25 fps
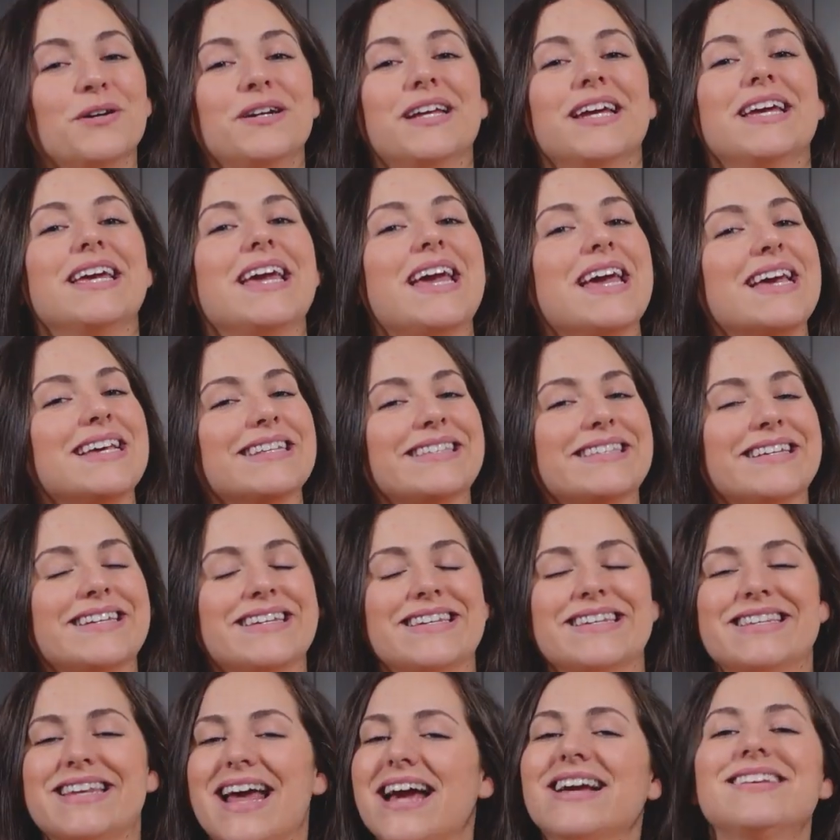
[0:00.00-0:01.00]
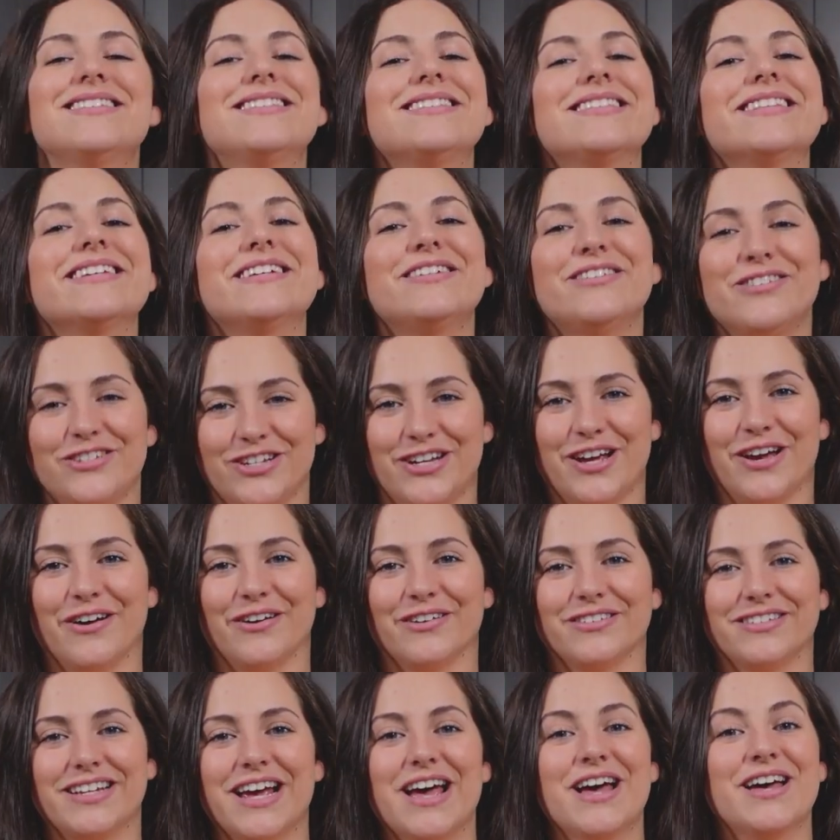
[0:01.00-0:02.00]
pudding is nicely
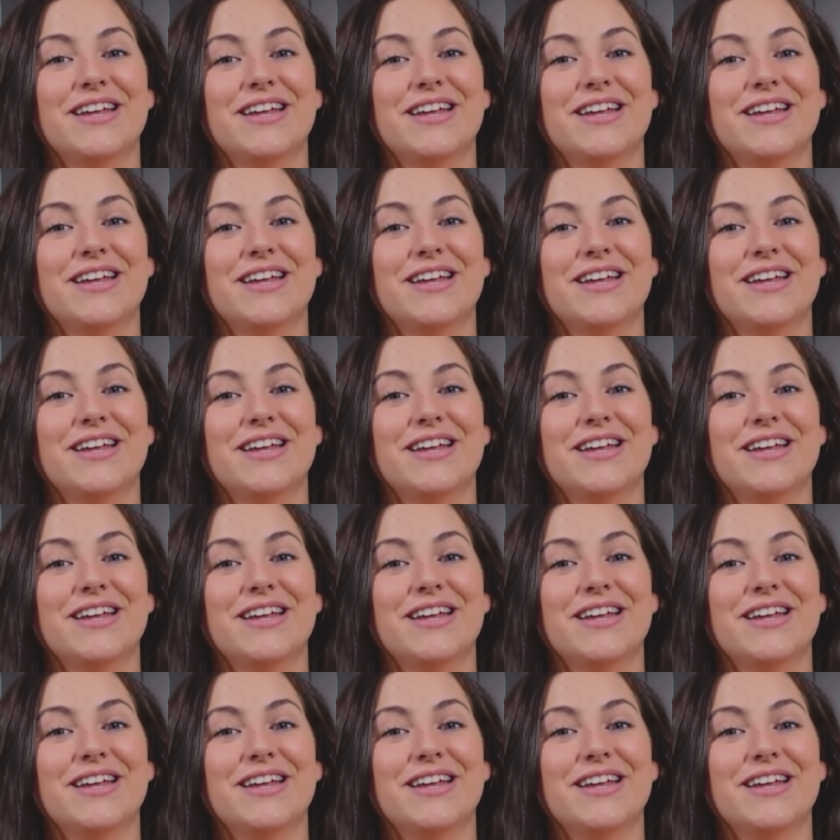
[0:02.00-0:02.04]
chilled.